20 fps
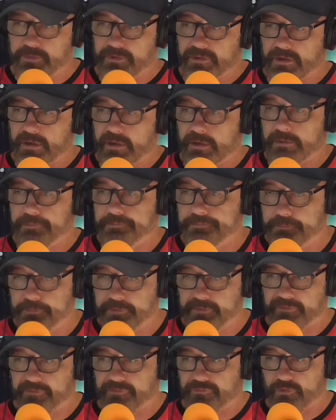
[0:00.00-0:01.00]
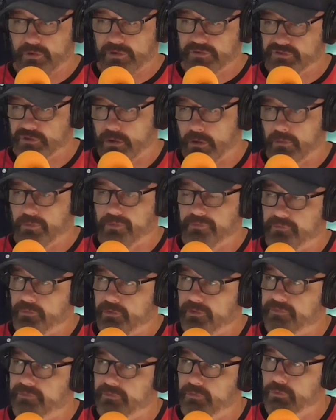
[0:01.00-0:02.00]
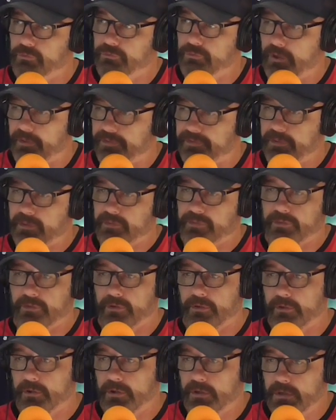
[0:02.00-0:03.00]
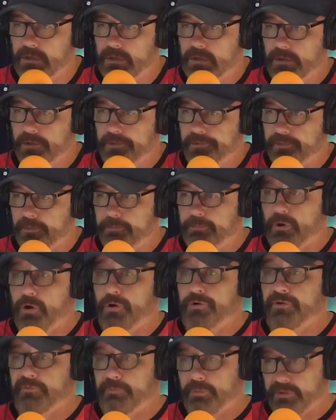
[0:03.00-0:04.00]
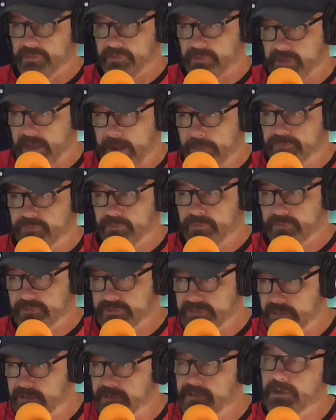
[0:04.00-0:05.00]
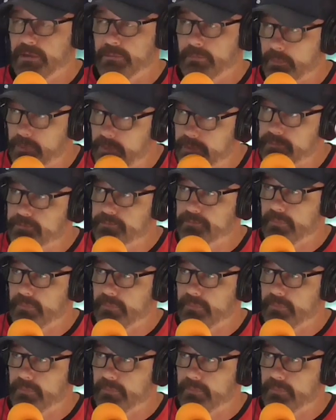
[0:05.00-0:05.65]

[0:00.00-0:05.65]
to be a bit of a free soul on the footy field. And I think the burden of being the captain has hindered him a bit.